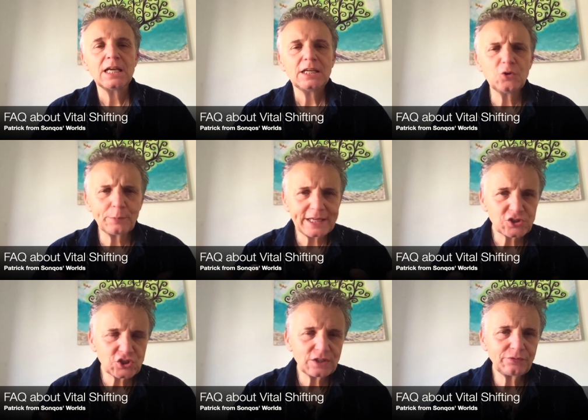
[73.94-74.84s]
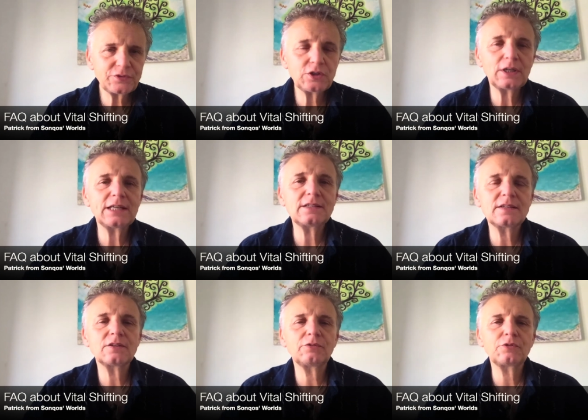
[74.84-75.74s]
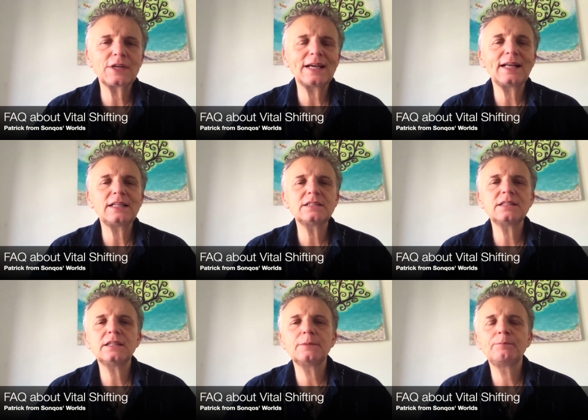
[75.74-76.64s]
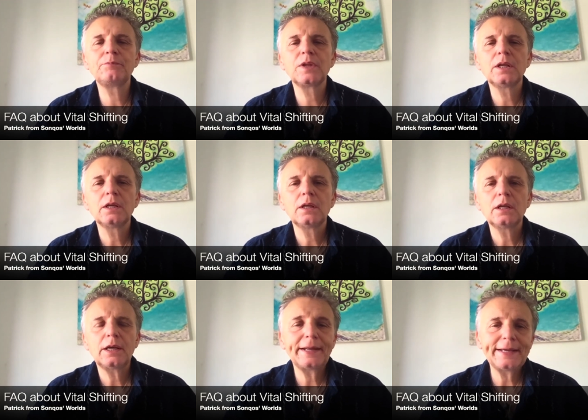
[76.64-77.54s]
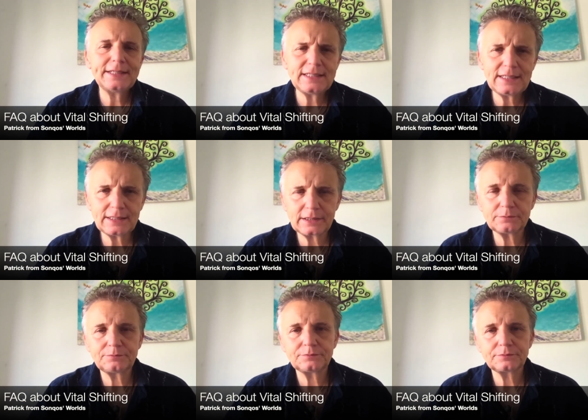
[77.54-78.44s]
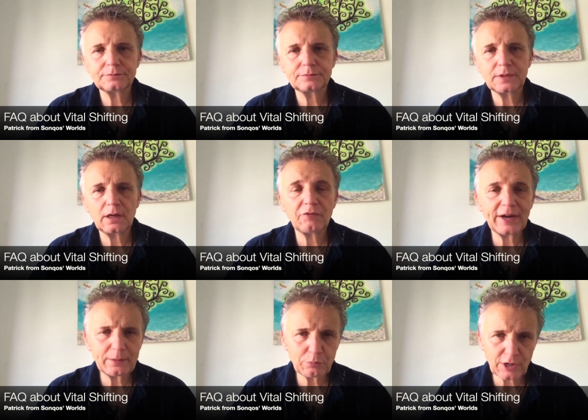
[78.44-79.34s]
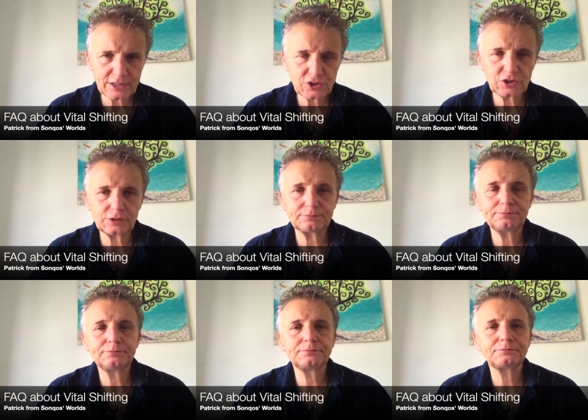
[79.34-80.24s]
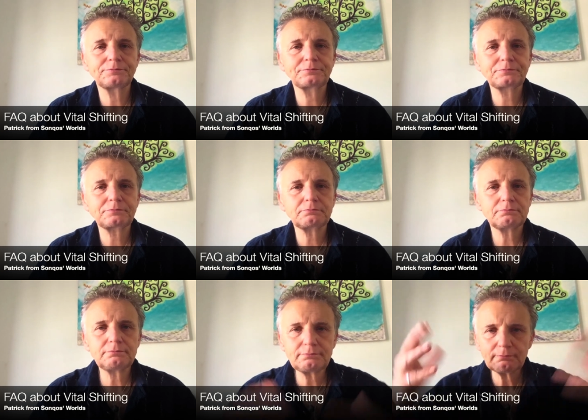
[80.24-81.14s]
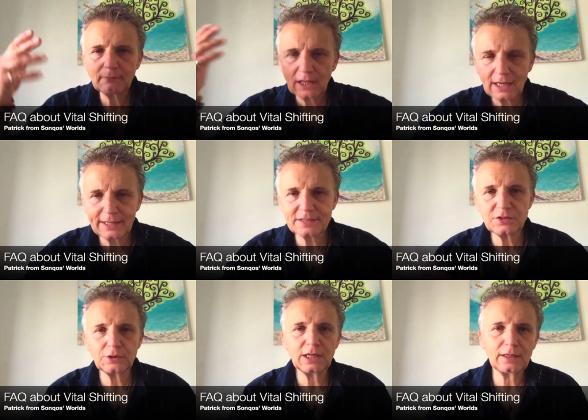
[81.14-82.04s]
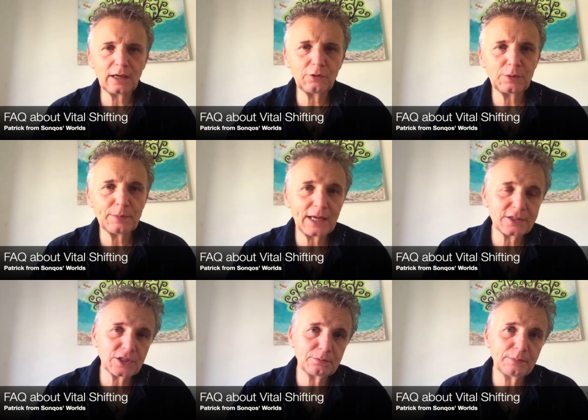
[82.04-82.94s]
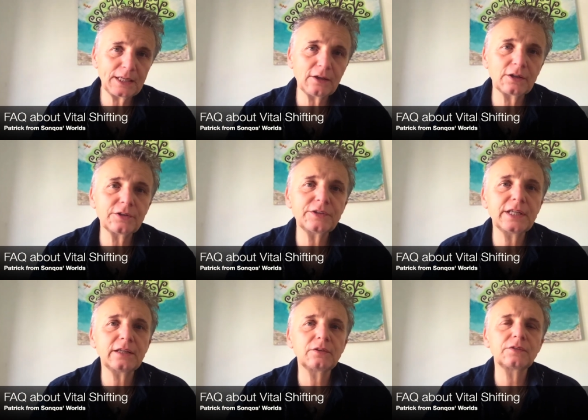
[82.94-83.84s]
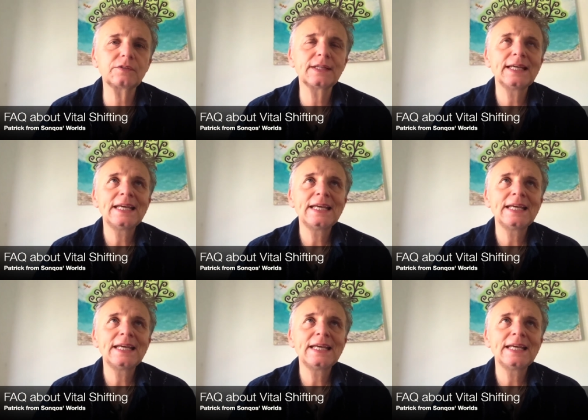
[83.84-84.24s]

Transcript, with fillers: You may shift your lenses of reality, an idea, a vibration. And as you can now imagine, many other things.